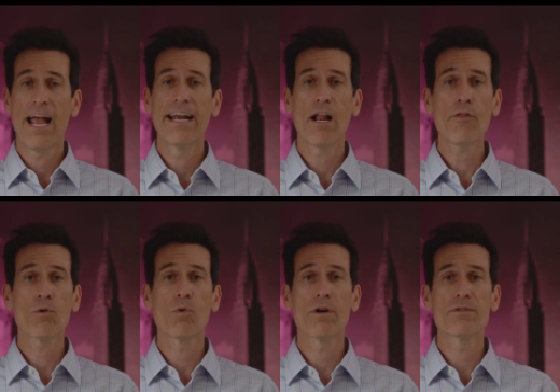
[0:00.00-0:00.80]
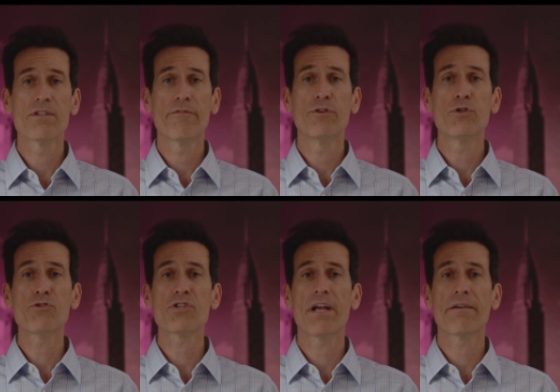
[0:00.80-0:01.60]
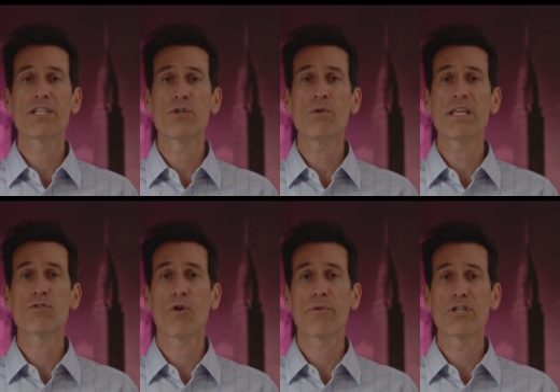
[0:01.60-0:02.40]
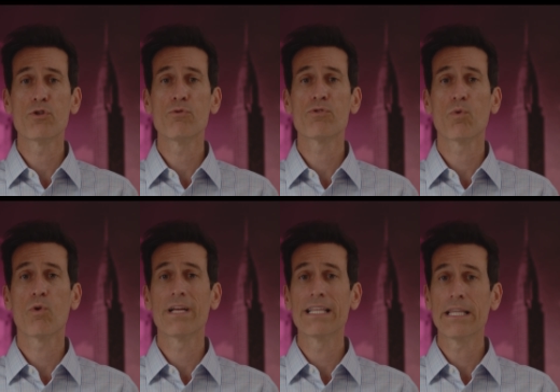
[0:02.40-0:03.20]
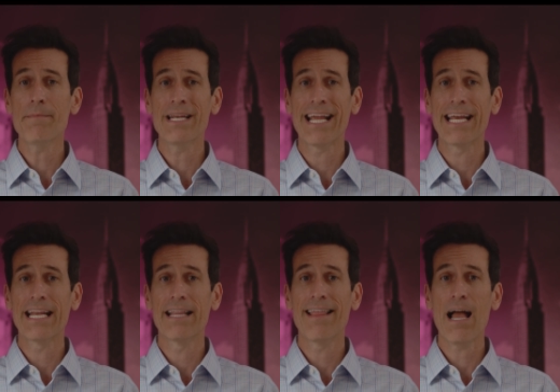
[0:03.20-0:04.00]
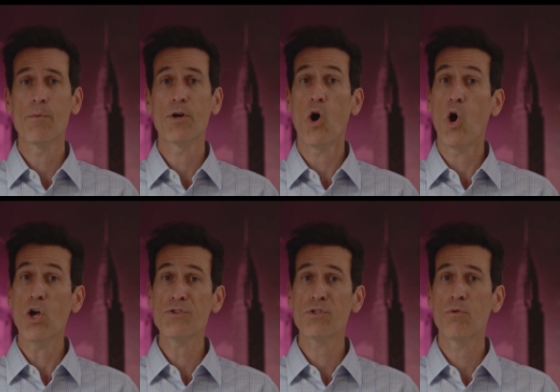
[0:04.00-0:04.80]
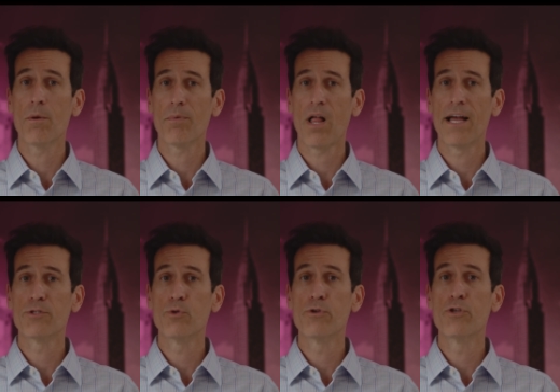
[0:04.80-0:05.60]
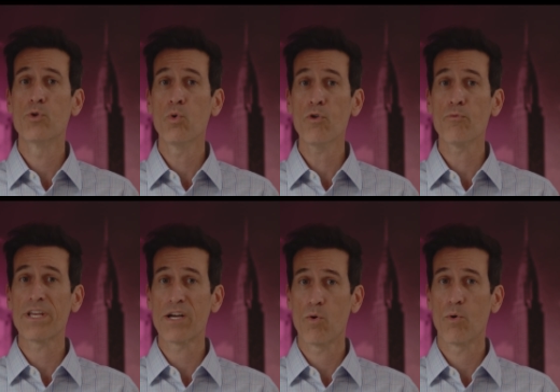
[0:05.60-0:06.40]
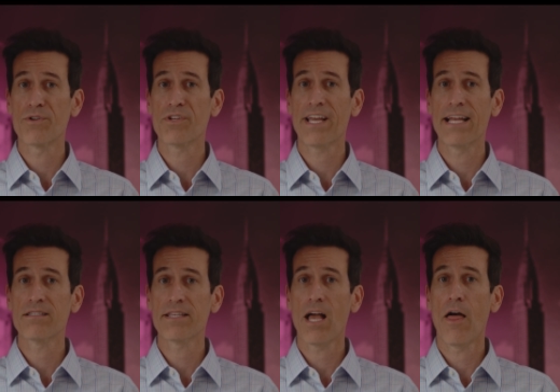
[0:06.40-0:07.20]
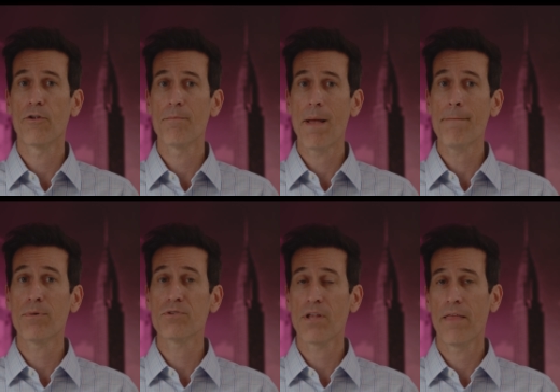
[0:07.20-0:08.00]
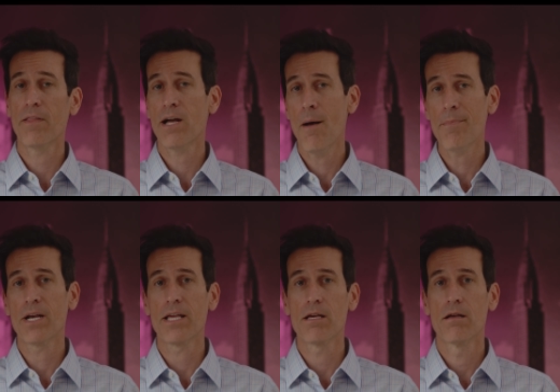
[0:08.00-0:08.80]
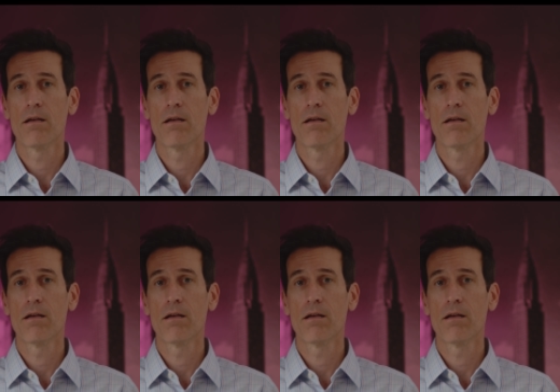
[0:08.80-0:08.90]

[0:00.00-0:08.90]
In other words, if fiduciary duties are reduced or eliminated, that would also apply to your recourse against the other members and the company.